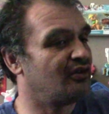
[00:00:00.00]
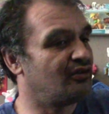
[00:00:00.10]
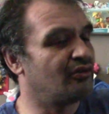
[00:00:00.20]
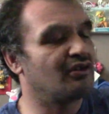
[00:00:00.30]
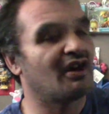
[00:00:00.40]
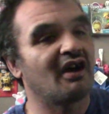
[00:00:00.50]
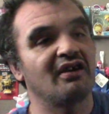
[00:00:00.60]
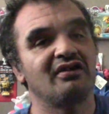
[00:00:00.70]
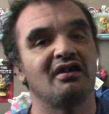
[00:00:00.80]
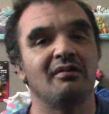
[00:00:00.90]

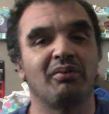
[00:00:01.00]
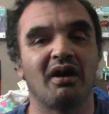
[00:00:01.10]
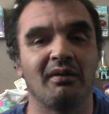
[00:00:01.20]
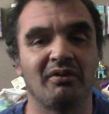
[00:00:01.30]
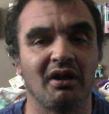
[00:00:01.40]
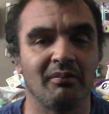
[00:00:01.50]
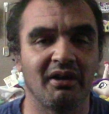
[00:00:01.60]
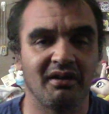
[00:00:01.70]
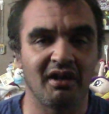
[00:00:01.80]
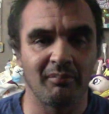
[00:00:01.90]
utilized in primetime
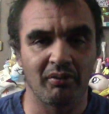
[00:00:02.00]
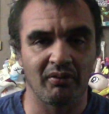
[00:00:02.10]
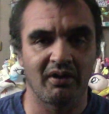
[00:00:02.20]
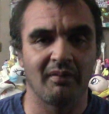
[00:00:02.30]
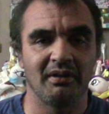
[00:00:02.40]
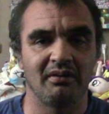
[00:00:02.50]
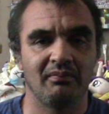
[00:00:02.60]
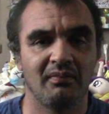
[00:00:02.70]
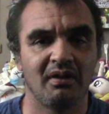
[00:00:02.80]
late-night programming?